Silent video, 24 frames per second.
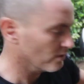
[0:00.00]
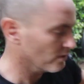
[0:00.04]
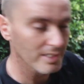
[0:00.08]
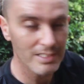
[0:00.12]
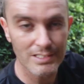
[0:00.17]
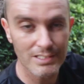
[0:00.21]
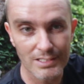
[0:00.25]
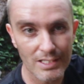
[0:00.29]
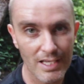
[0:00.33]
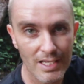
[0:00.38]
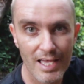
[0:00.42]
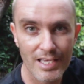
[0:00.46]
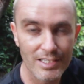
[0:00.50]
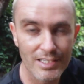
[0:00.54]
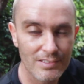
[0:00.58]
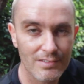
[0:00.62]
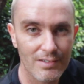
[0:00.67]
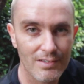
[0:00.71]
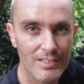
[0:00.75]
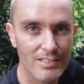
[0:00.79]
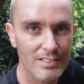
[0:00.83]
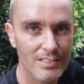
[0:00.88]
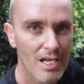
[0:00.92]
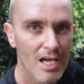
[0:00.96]
these
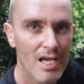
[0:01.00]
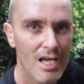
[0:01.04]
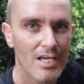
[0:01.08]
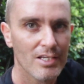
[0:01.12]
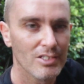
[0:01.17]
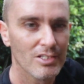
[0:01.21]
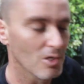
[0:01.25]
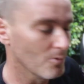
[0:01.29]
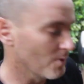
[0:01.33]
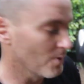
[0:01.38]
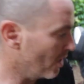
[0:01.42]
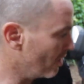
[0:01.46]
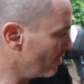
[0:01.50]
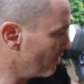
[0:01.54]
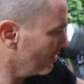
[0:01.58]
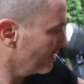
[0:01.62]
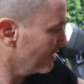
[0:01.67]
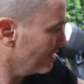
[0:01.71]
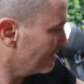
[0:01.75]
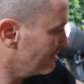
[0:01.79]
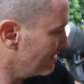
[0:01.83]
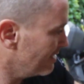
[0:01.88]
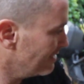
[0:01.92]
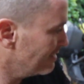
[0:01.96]
extras, so we are going
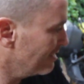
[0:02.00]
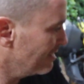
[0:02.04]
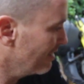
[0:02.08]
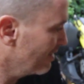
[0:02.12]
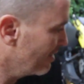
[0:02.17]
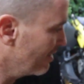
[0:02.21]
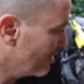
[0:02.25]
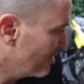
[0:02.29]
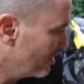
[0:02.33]
to test it in the